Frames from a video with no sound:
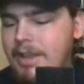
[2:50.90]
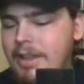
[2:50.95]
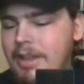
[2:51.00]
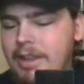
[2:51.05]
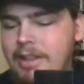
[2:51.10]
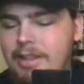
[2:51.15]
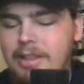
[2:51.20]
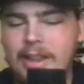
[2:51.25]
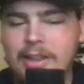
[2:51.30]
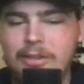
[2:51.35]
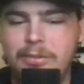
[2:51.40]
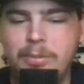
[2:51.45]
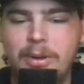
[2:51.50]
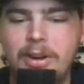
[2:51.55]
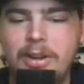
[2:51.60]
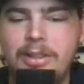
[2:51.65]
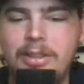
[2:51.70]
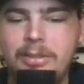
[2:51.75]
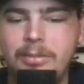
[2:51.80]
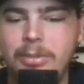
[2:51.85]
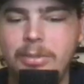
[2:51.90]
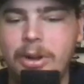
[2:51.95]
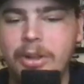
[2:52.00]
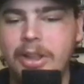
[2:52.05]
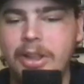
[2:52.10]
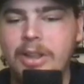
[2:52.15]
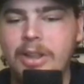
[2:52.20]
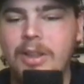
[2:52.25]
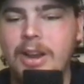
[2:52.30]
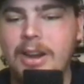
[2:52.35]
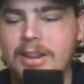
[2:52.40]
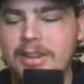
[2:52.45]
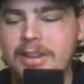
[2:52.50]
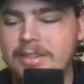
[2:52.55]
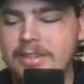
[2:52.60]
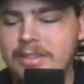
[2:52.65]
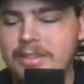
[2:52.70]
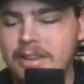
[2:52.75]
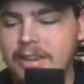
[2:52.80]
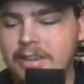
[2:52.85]
that's where really a lot
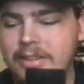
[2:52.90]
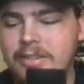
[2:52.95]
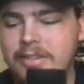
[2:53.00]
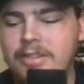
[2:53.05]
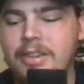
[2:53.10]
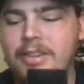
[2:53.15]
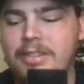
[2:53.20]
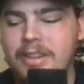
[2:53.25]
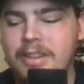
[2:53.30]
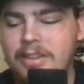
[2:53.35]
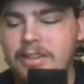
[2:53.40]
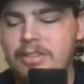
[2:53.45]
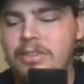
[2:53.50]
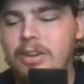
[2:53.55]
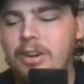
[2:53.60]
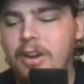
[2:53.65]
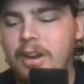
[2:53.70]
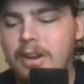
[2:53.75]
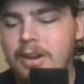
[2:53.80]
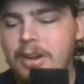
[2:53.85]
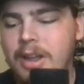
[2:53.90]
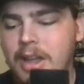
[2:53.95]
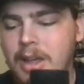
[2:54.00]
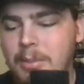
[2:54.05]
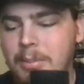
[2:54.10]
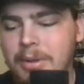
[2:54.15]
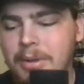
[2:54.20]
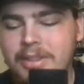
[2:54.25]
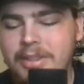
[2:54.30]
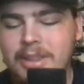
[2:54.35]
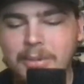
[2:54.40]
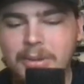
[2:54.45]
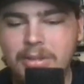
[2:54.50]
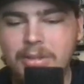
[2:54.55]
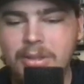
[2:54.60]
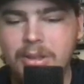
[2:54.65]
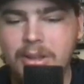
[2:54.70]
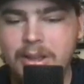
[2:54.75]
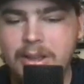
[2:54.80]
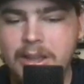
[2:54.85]
of the success started. But then we
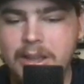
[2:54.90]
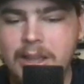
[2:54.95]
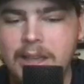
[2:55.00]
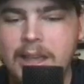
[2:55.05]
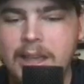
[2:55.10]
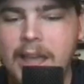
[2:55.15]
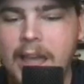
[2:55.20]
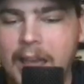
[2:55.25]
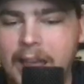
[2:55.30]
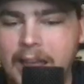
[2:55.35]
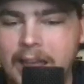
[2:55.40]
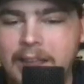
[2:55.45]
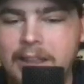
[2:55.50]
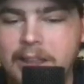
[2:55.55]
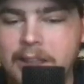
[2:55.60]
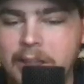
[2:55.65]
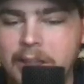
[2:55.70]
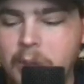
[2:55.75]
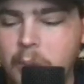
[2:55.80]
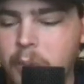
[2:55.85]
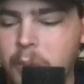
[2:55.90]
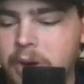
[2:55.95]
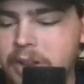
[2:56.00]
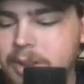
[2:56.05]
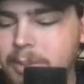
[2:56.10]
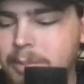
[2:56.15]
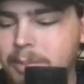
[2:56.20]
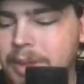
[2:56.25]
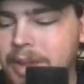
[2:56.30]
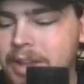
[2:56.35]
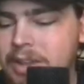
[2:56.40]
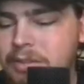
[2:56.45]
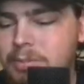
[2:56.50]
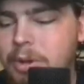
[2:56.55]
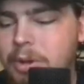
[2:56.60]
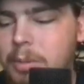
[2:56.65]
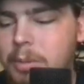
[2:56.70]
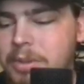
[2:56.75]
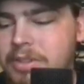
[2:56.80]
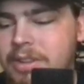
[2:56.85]
look at one of the biggest
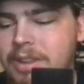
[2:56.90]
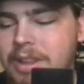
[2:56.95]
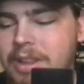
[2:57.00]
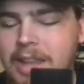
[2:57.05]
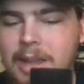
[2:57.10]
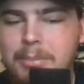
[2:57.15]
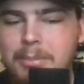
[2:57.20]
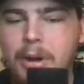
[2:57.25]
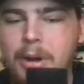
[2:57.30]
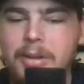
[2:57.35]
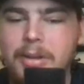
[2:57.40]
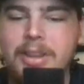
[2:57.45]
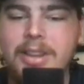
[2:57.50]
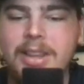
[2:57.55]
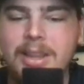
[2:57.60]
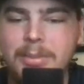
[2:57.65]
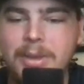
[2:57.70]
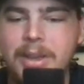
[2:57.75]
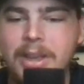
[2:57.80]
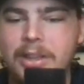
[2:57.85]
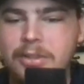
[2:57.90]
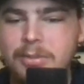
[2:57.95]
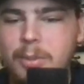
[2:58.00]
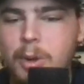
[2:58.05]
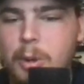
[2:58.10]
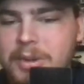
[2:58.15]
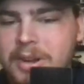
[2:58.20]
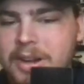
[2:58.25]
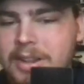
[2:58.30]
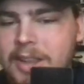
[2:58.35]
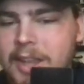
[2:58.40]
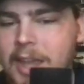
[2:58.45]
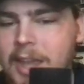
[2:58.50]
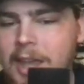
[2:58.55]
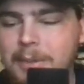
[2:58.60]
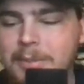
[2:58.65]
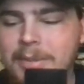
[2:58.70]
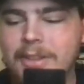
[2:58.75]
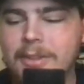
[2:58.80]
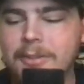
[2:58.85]
moments in the game, probably the biggest moment in the
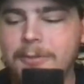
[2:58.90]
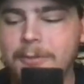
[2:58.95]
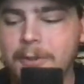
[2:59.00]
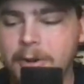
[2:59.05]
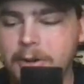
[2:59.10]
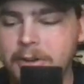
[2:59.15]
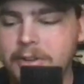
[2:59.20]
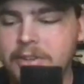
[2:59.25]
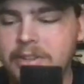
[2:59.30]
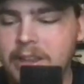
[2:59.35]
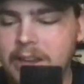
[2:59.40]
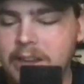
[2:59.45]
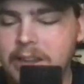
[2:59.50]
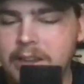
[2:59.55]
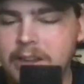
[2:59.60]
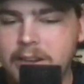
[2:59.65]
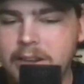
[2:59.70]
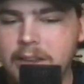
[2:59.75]
game. In the first inning,